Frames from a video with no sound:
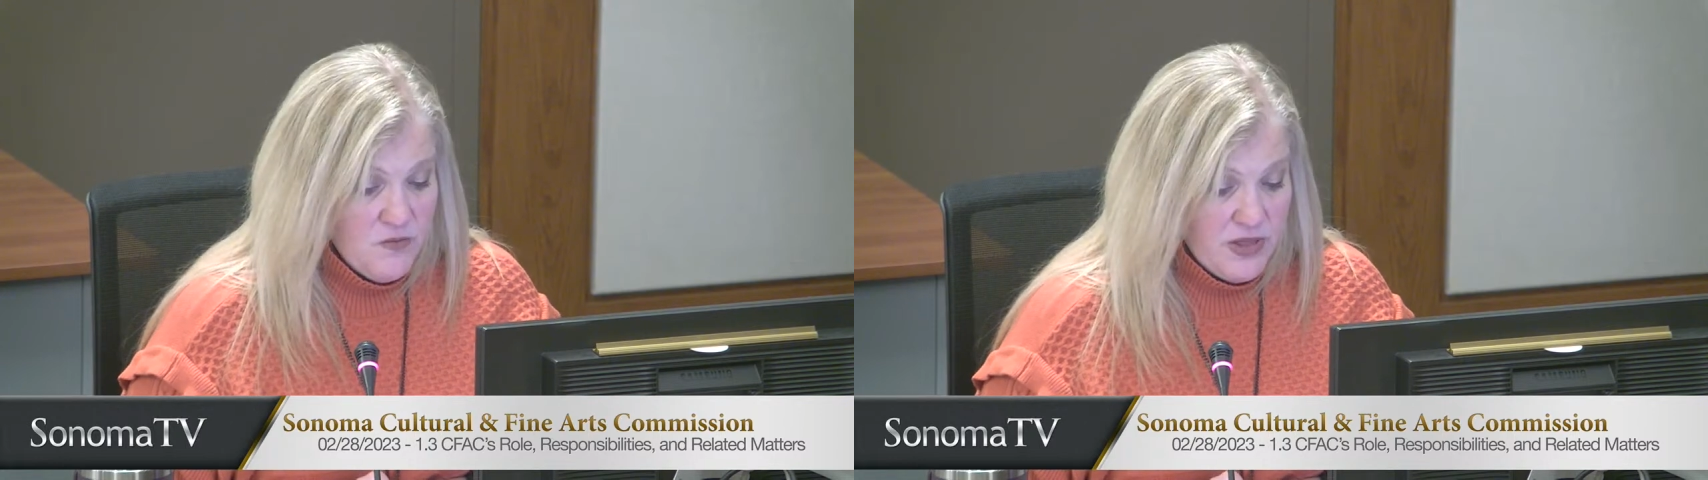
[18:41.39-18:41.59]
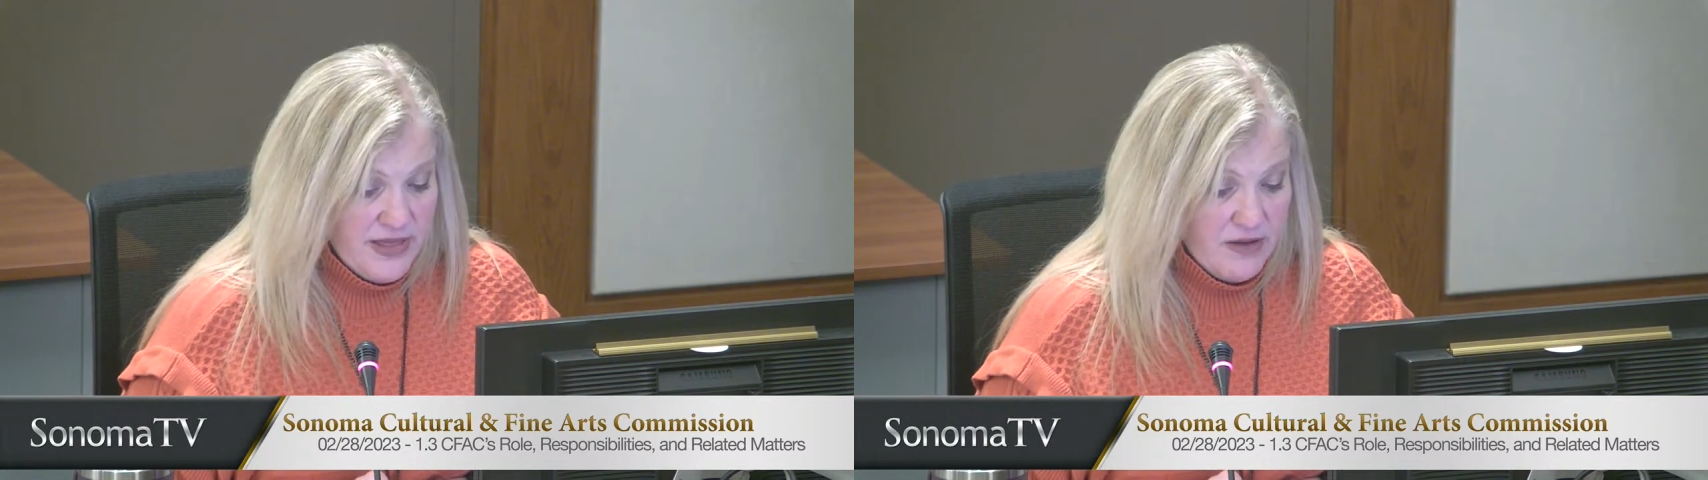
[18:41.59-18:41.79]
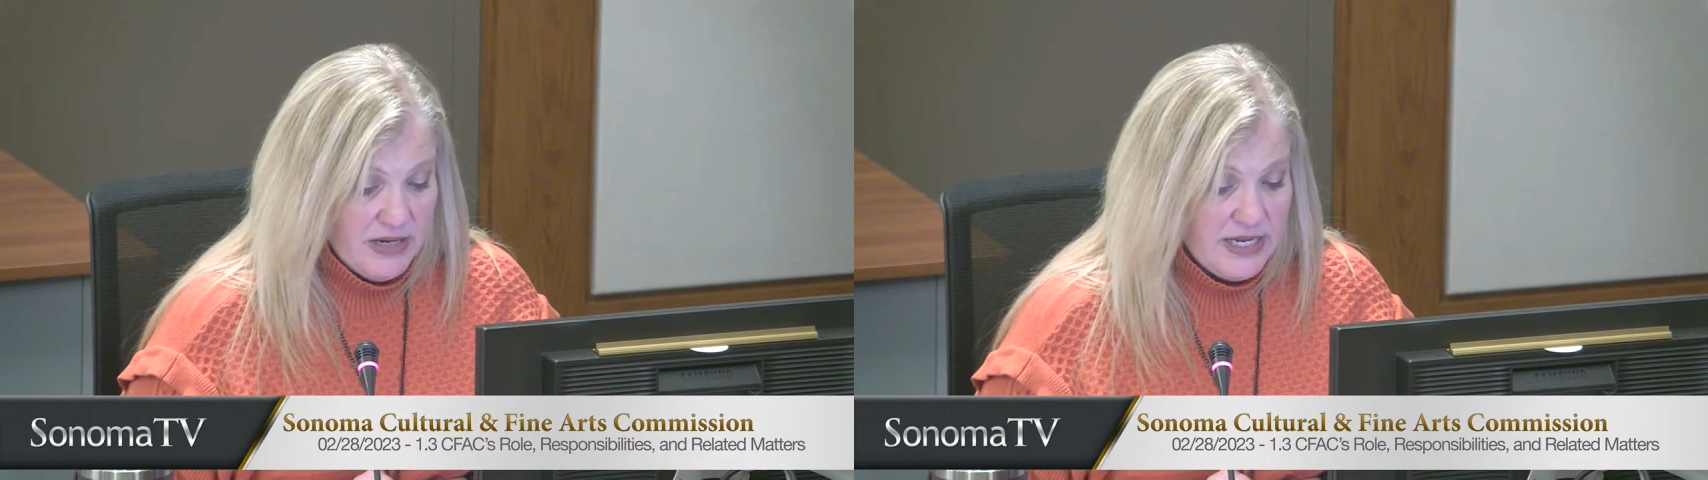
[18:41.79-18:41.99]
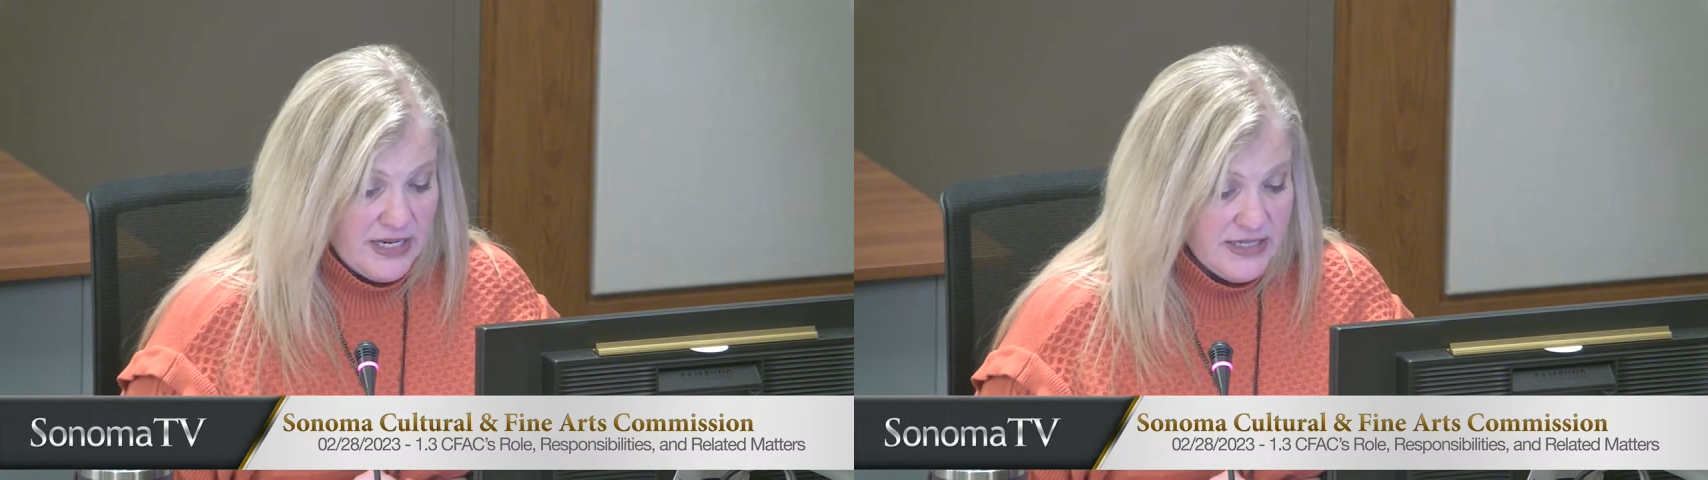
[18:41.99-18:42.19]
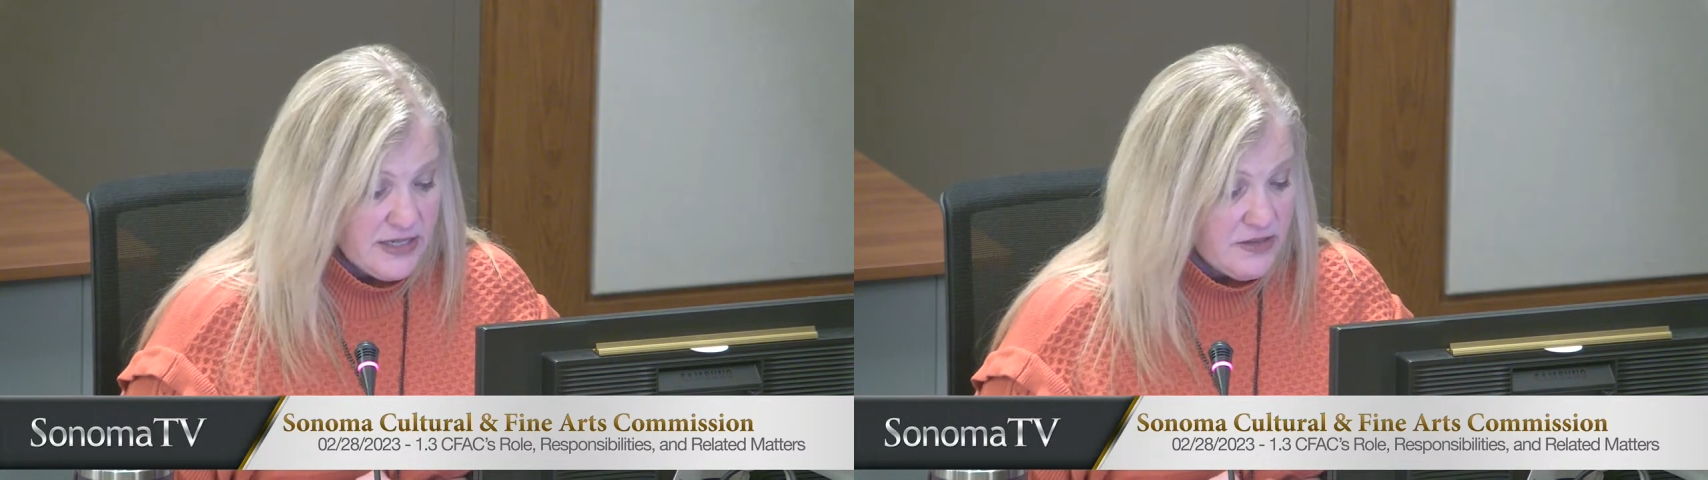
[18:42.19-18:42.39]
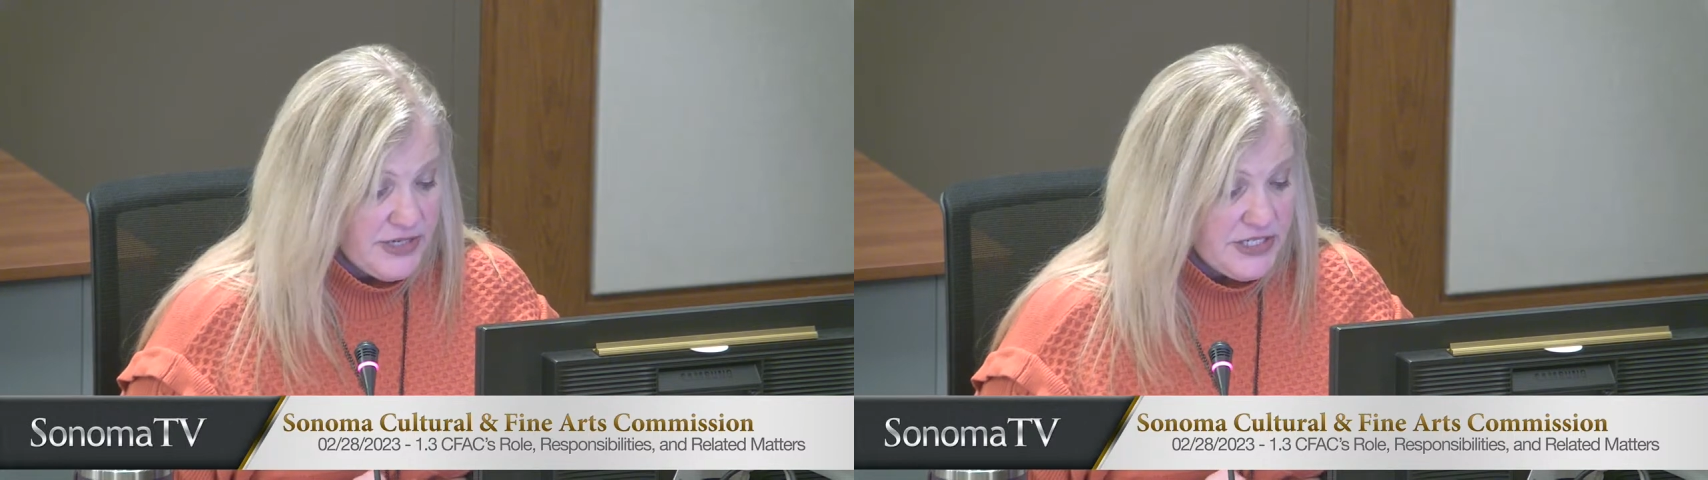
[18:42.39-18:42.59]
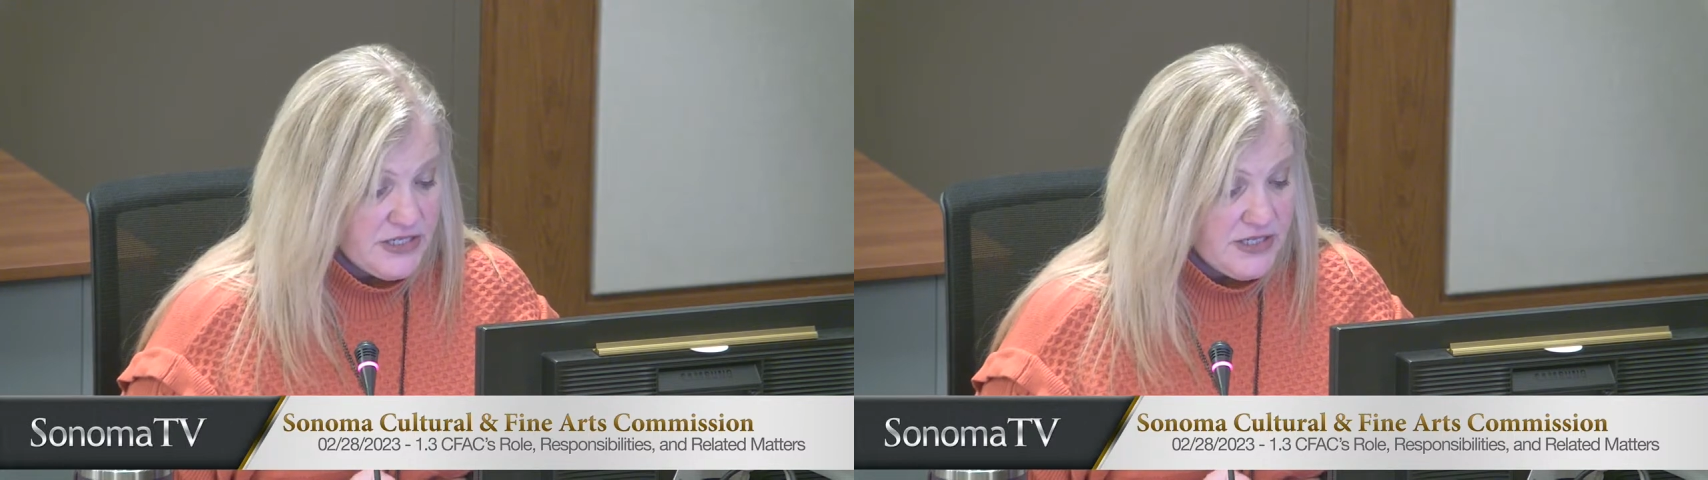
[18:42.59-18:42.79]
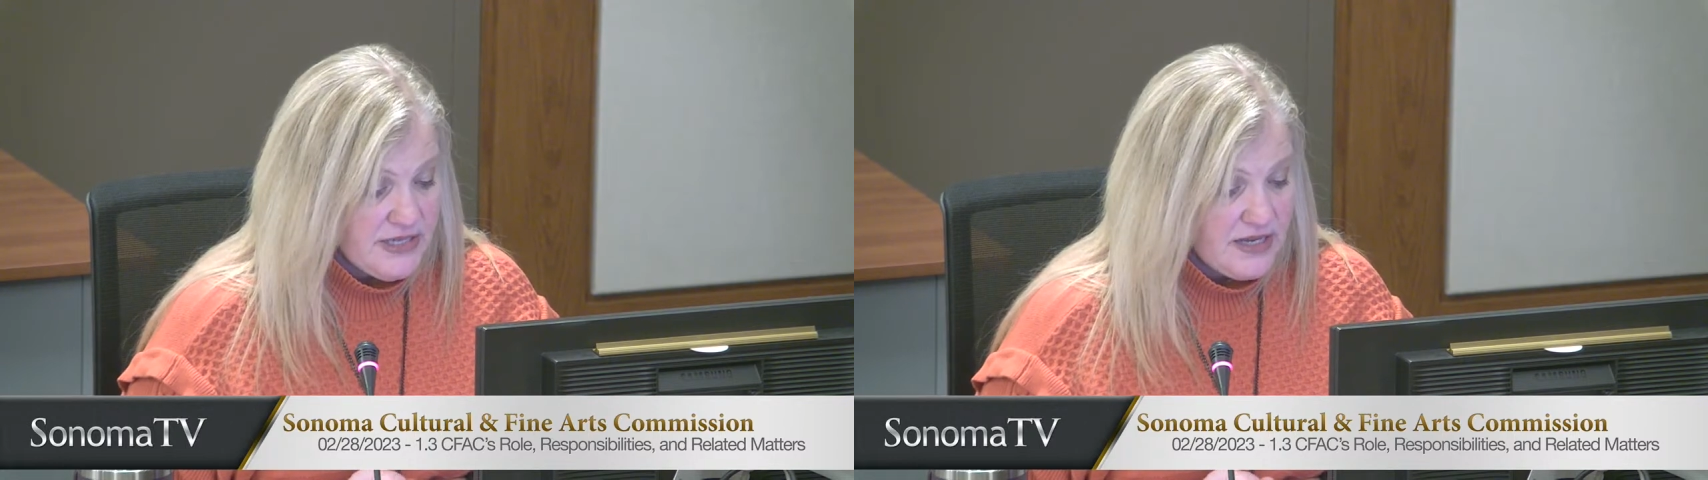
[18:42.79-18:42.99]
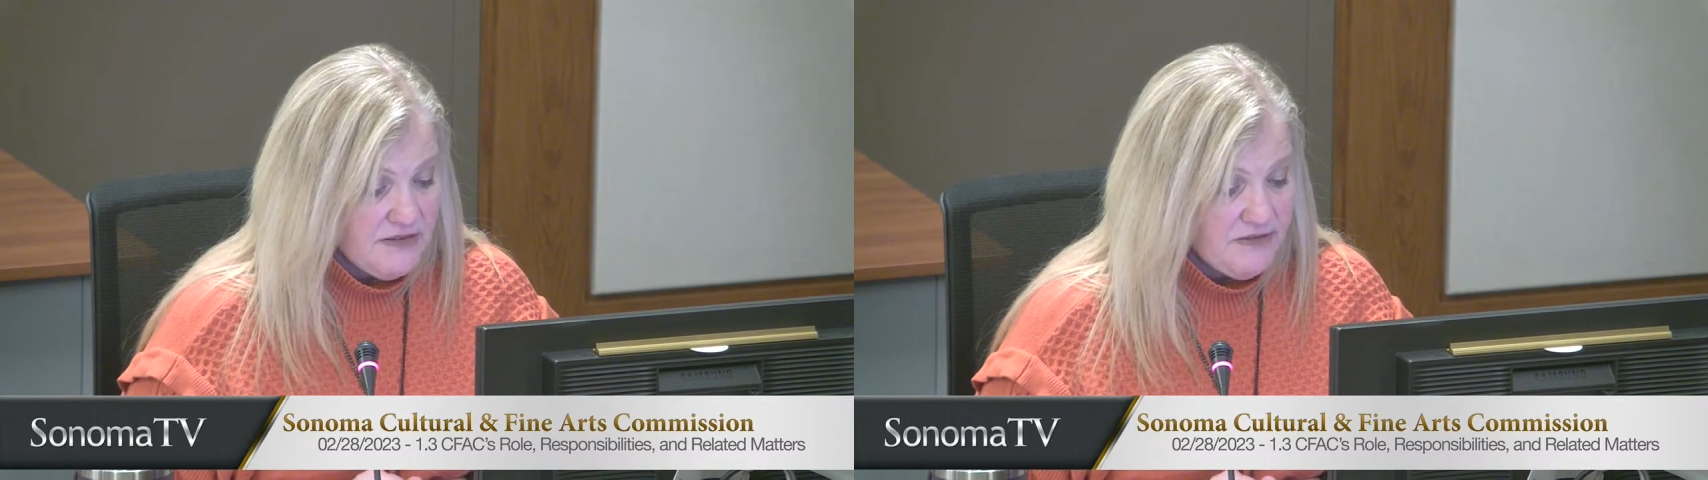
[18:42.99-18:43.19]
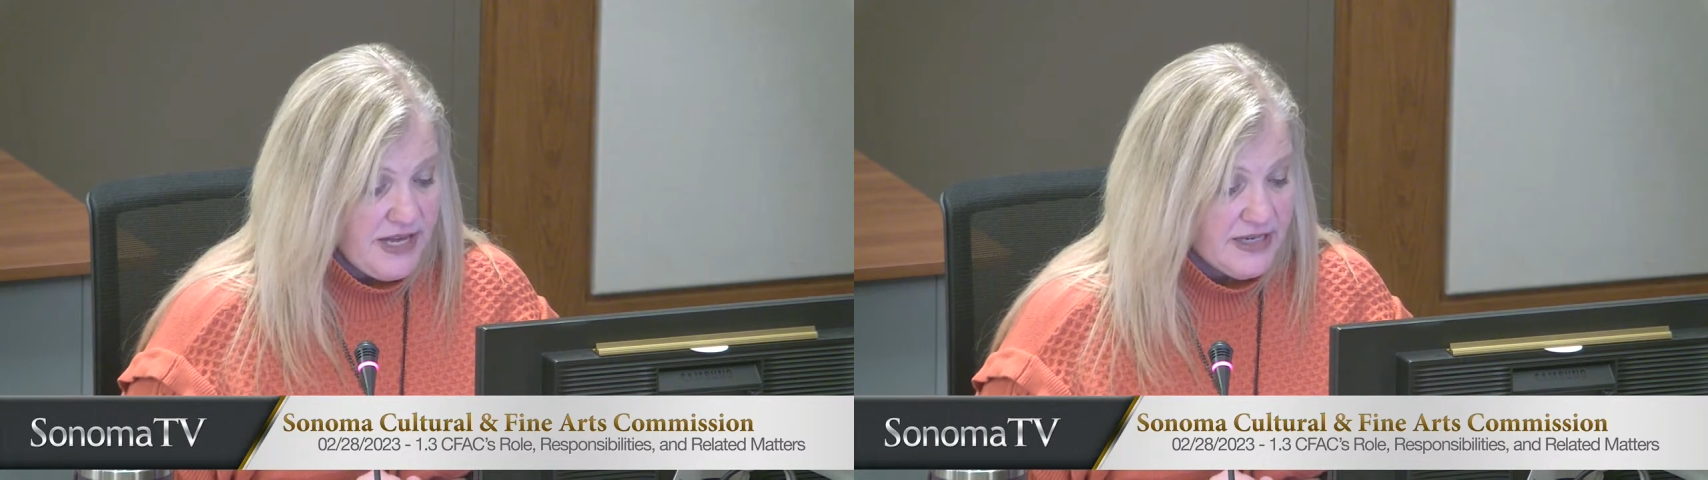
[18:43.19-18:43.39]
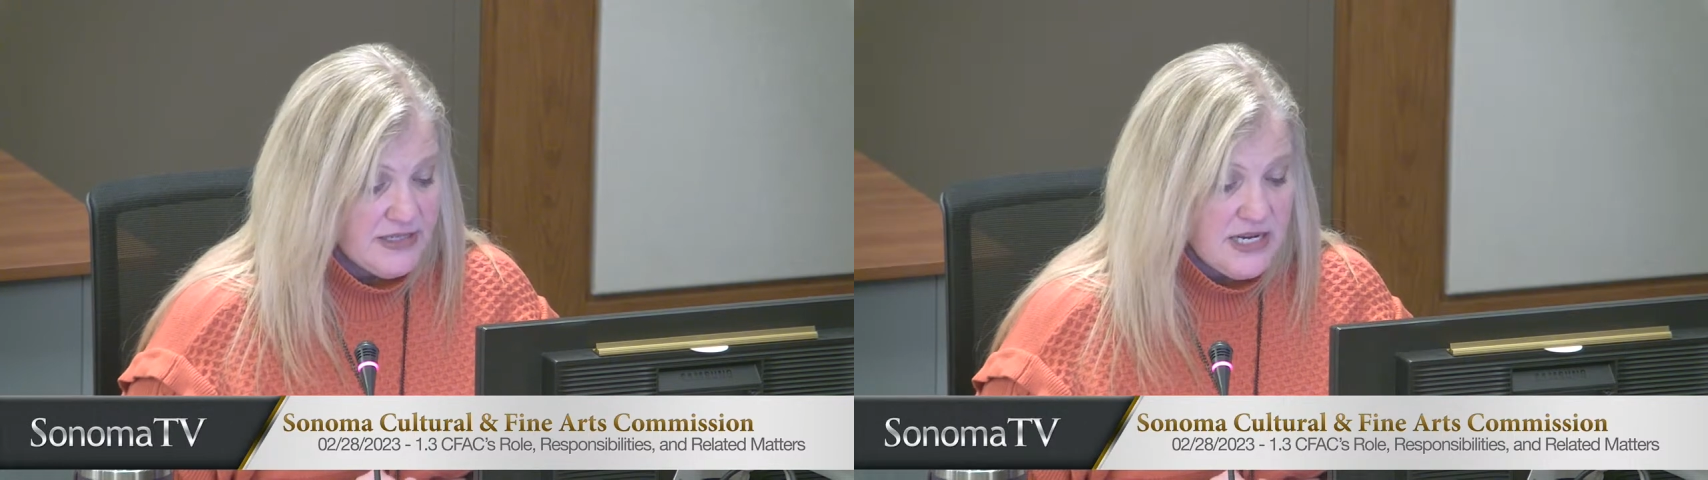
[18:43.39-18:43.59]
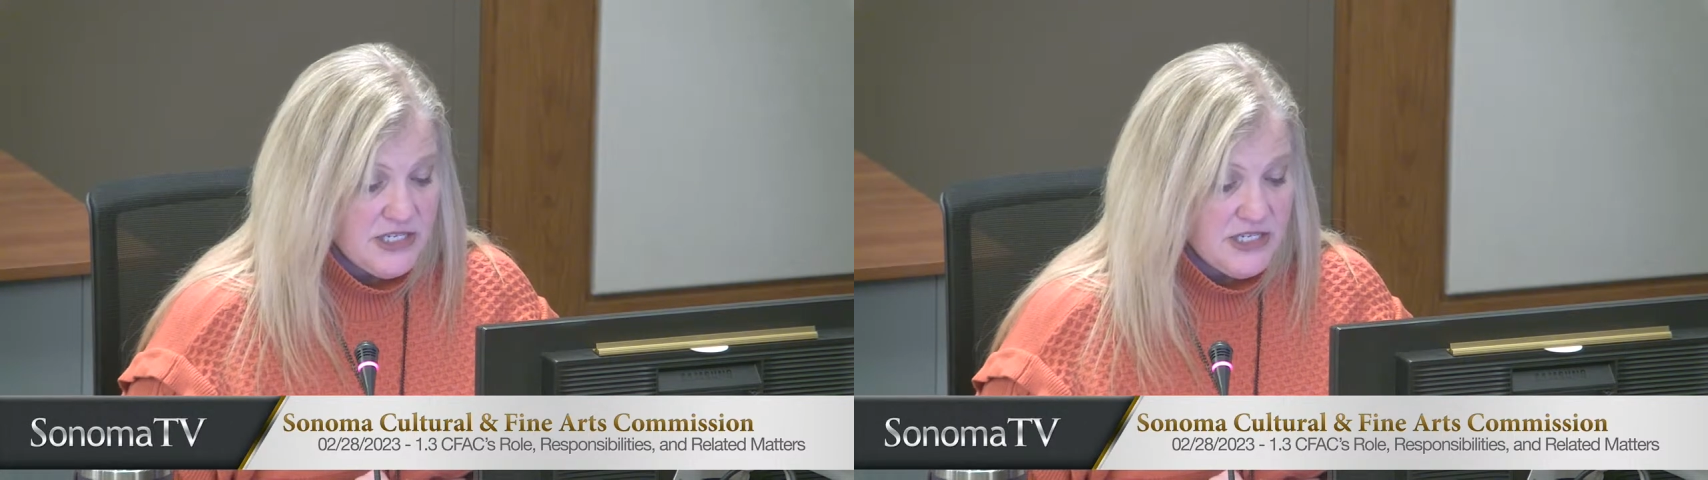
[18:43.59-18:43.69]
without any declaration to that effect